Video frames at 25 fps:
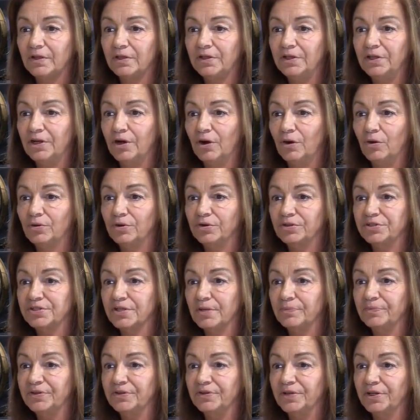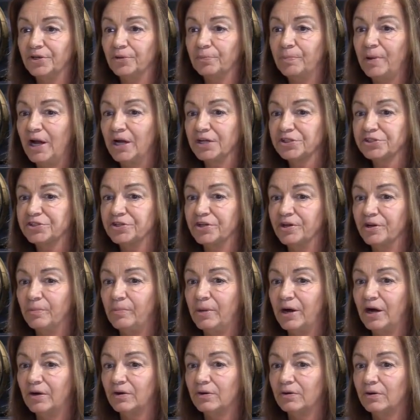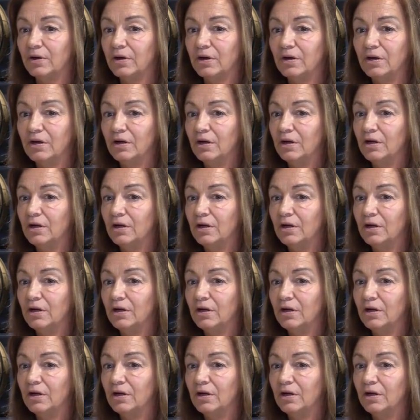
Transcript: you know, something that you're passionate about.